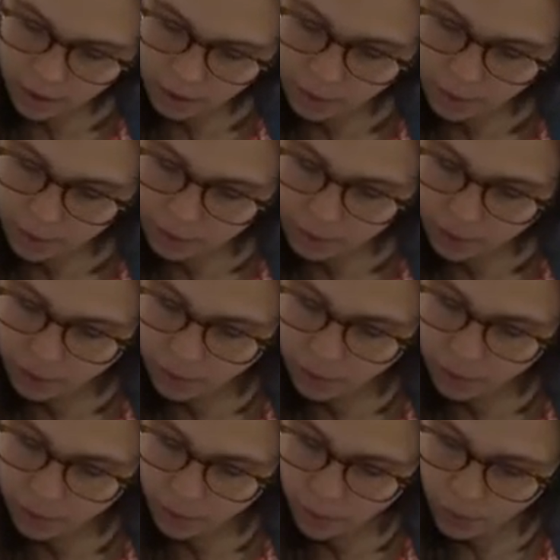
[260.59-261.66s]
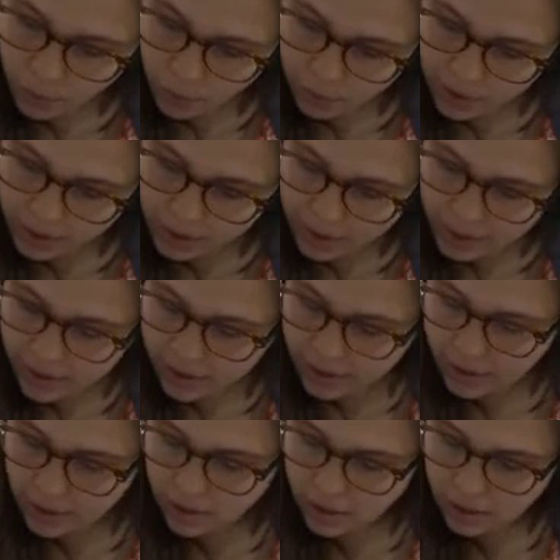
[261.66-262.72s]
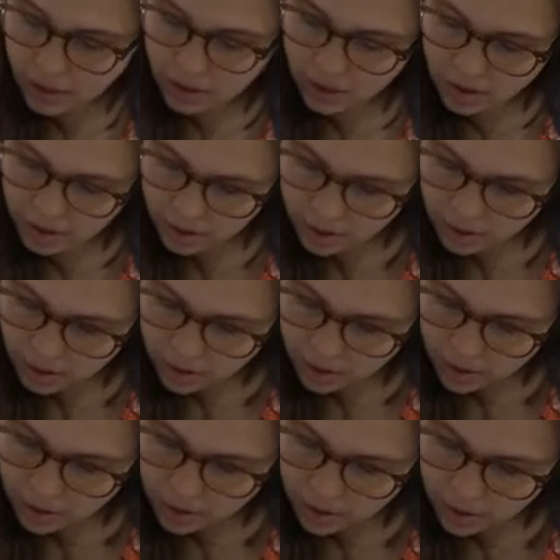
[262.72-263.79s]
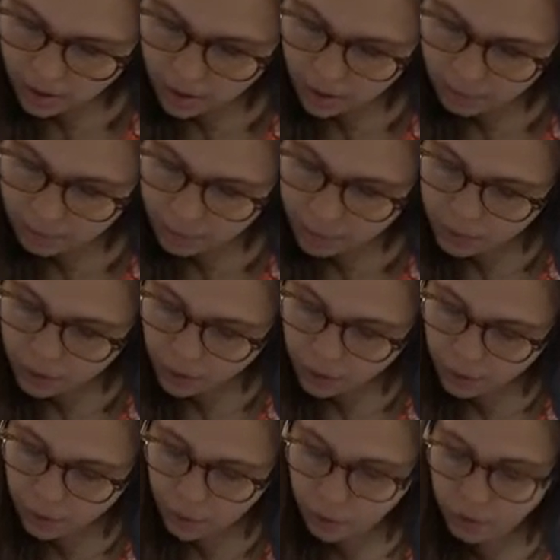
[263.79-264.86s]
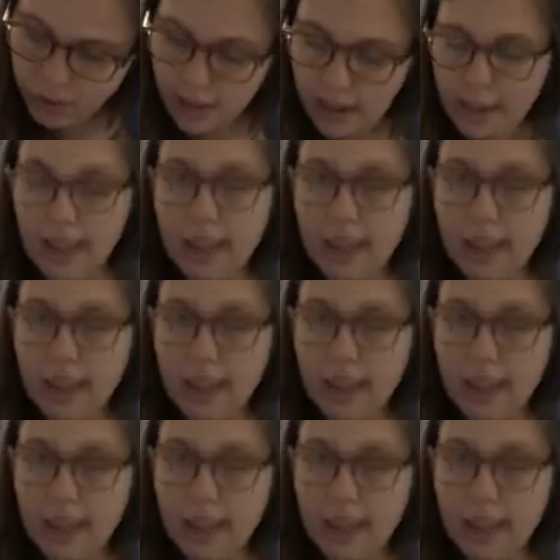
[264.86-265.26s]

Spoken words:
from the folded edge up to that